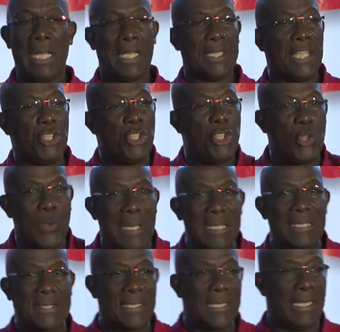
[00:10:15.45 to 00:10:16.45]
The
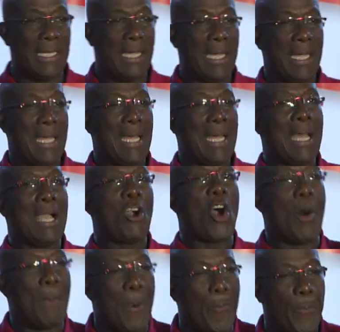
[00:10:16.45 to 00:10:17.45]
UNC
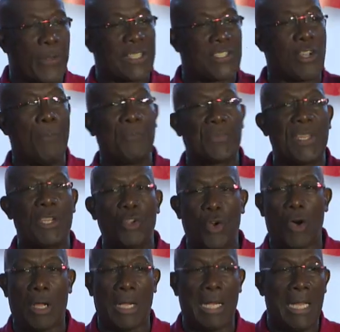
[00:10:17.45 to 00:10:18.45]
come up with something
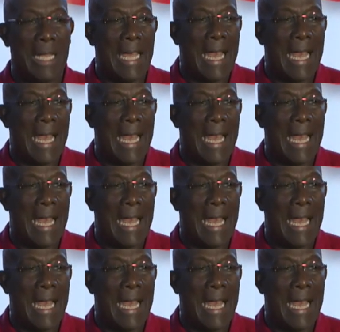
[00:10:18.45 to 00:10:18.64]
called